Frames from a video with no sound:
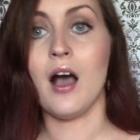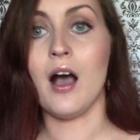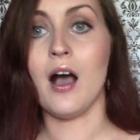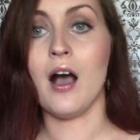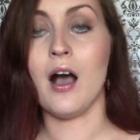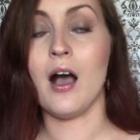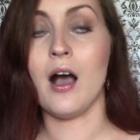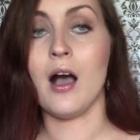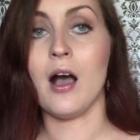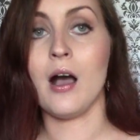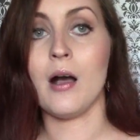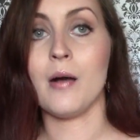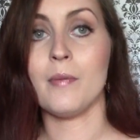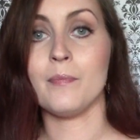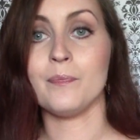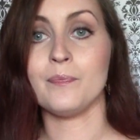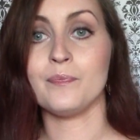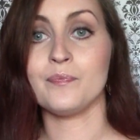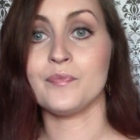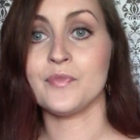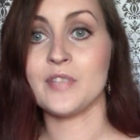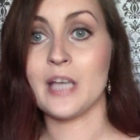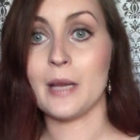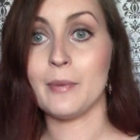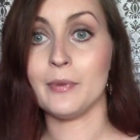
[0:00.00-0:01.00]

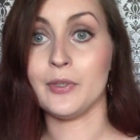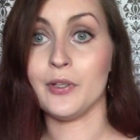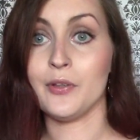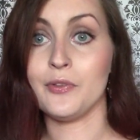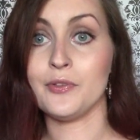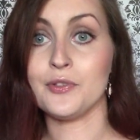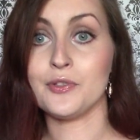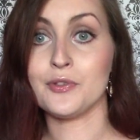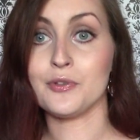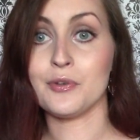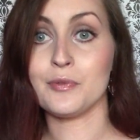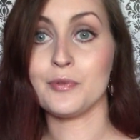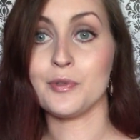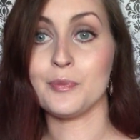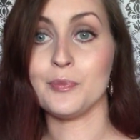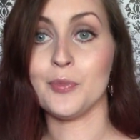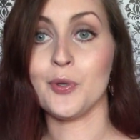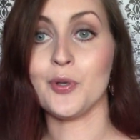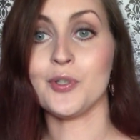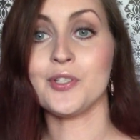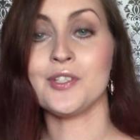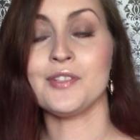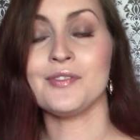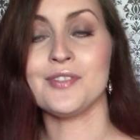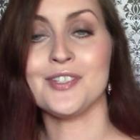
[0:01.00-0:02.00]
down below in the description
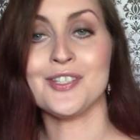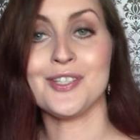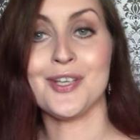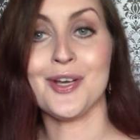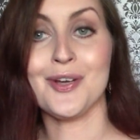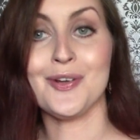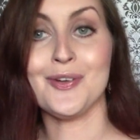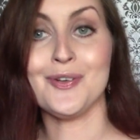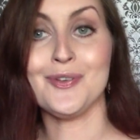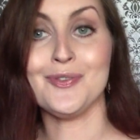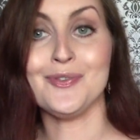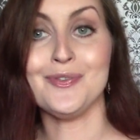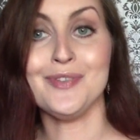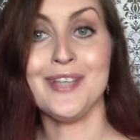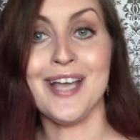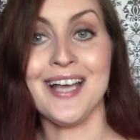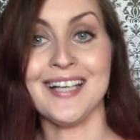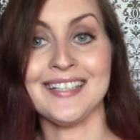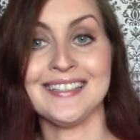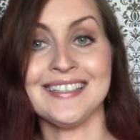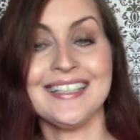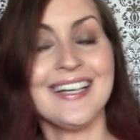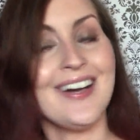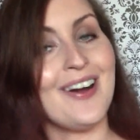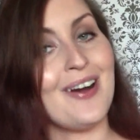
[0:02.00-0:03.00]
box. So
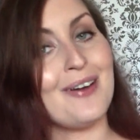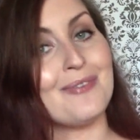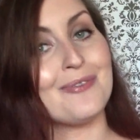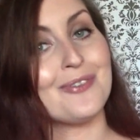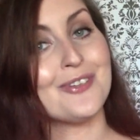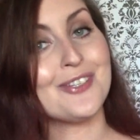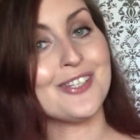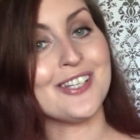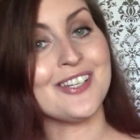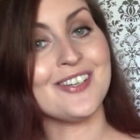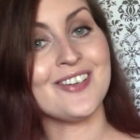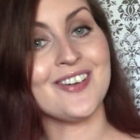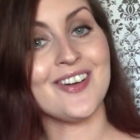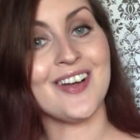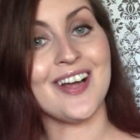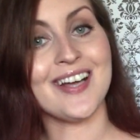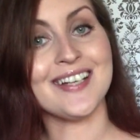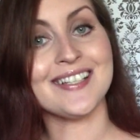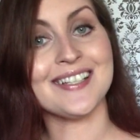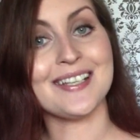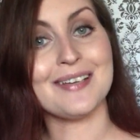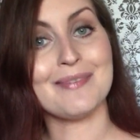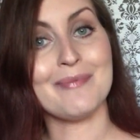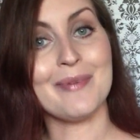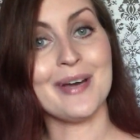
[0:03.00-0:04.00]
yeah, I will see you
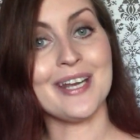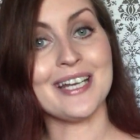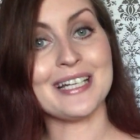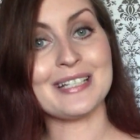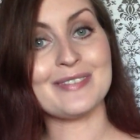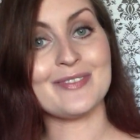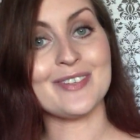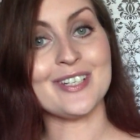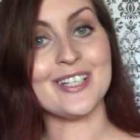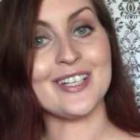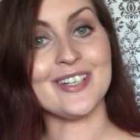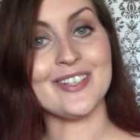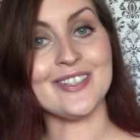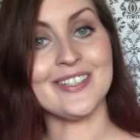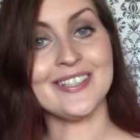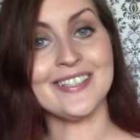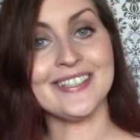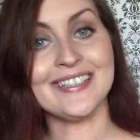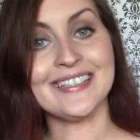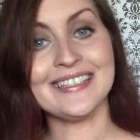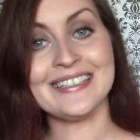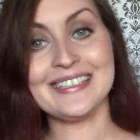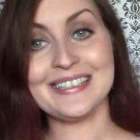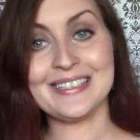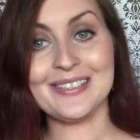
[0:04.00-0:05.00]
guys in my next video.
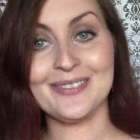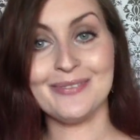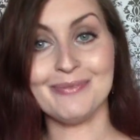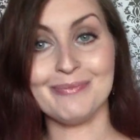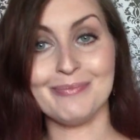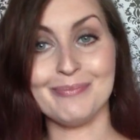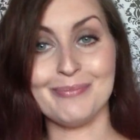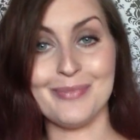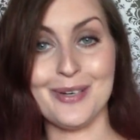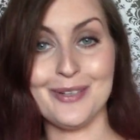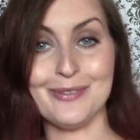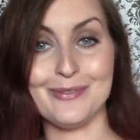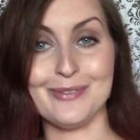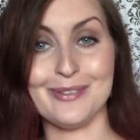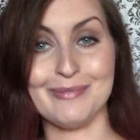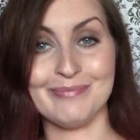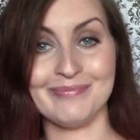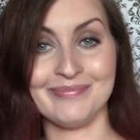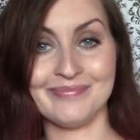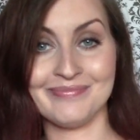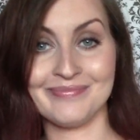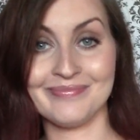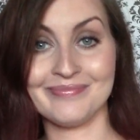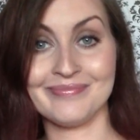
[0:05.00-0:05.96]
Bye everyone.